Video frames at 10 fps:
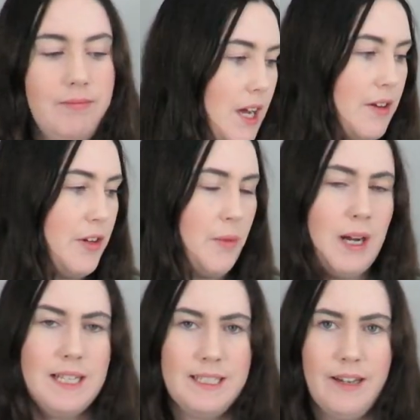I don't know
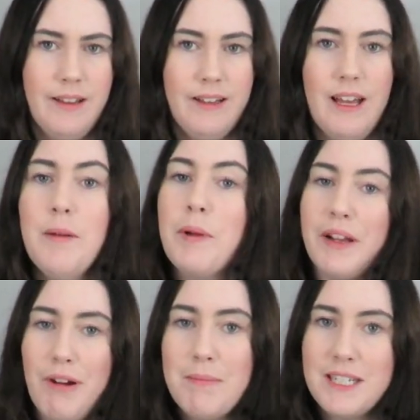why I said it like that, but
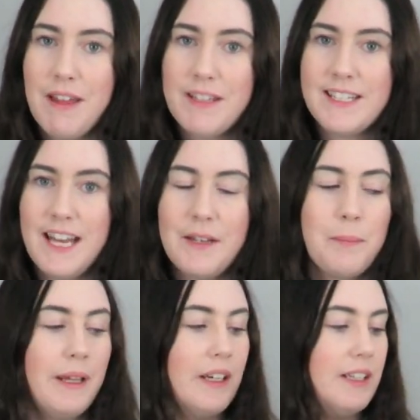I grabbed another
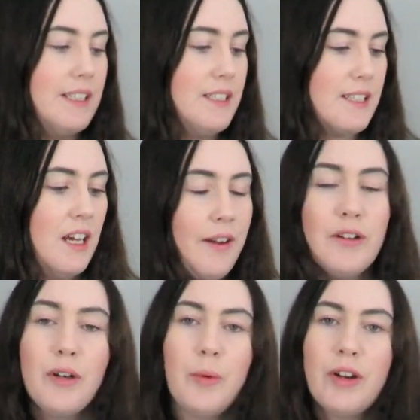set because I
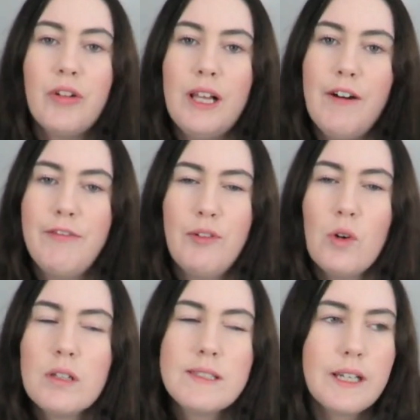don't know where all our
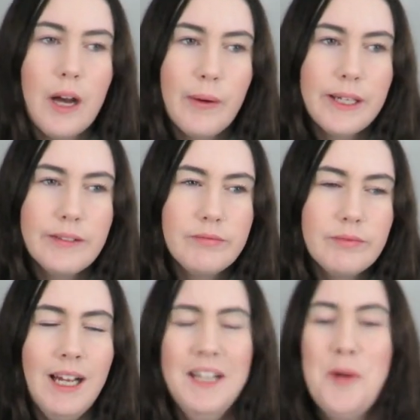forks are going,
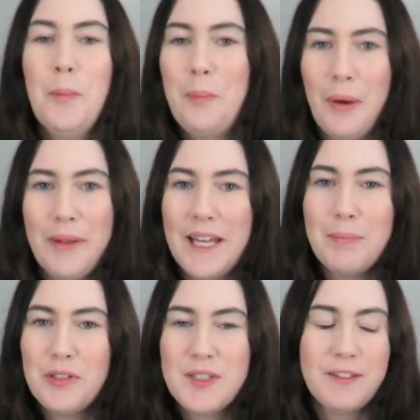but we
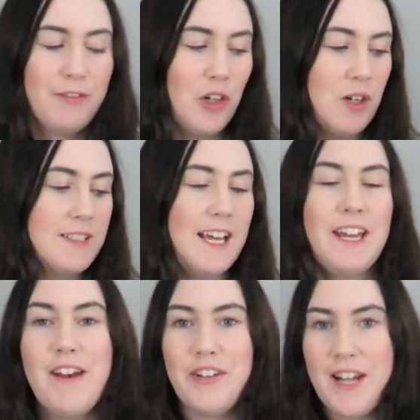keep losing forks, and
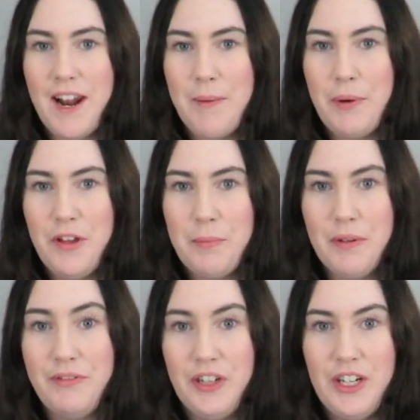Evan and I both
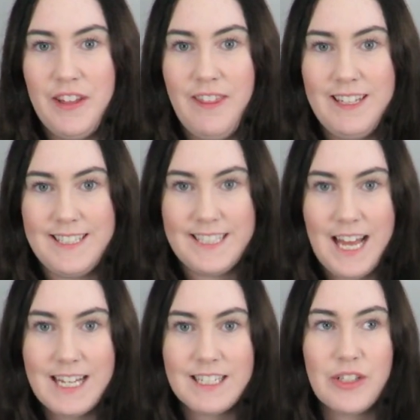prefer this
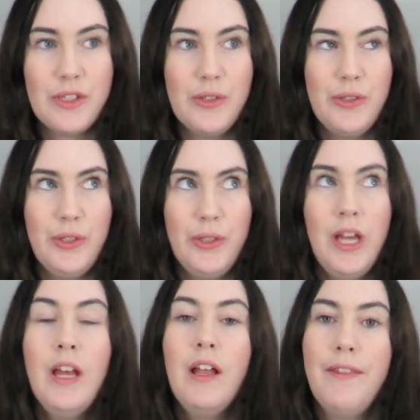set to
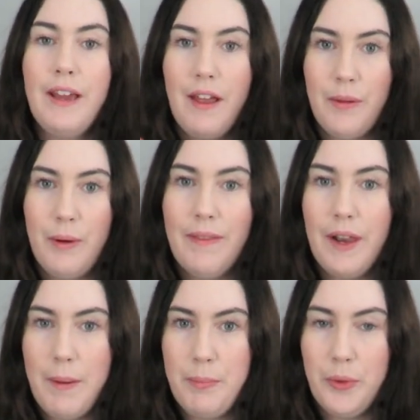the other one
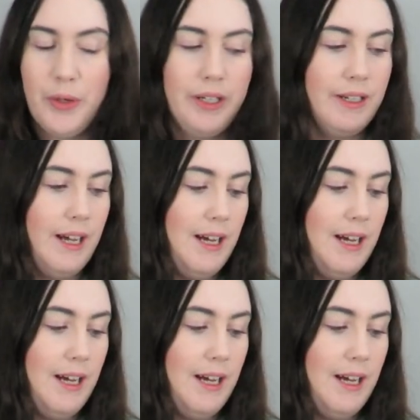that I bought.